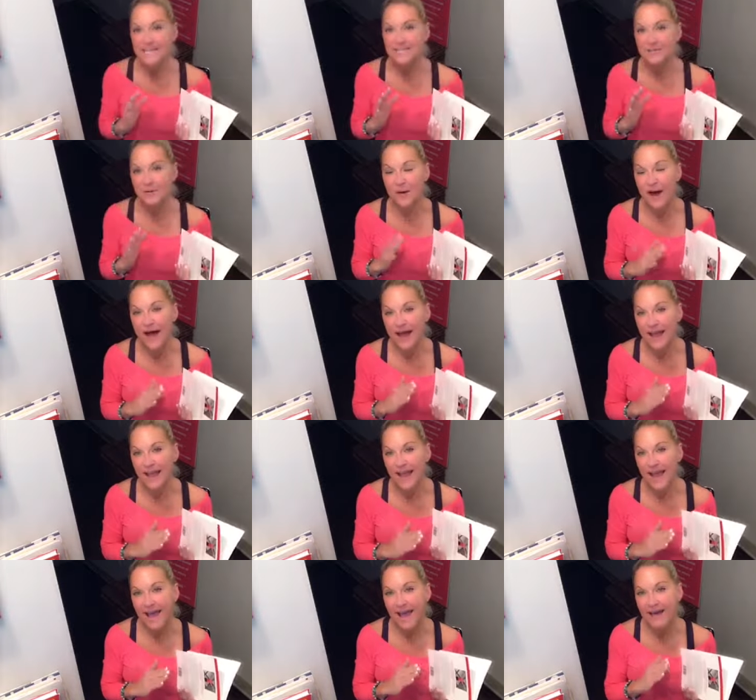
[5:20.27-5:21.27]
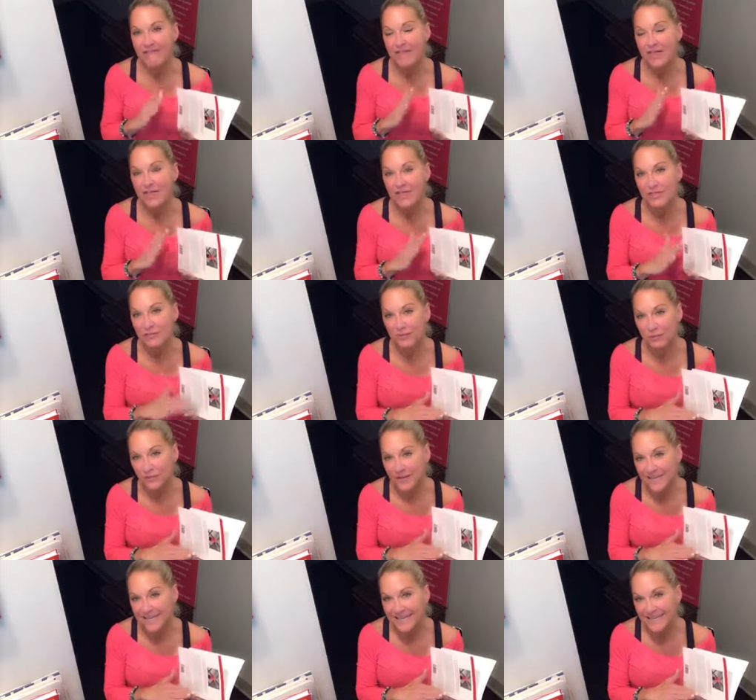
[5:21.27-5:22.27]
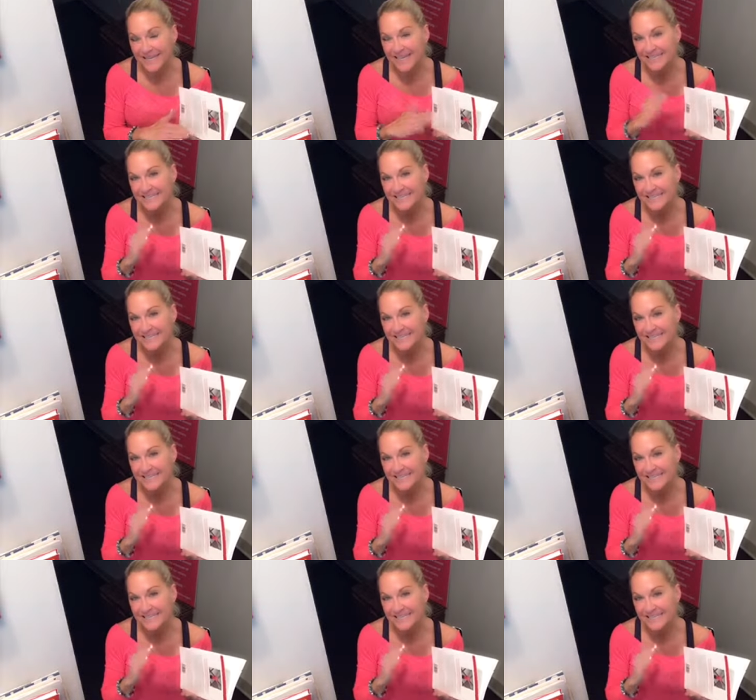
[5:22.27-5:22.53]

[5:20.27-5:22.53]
So I have 3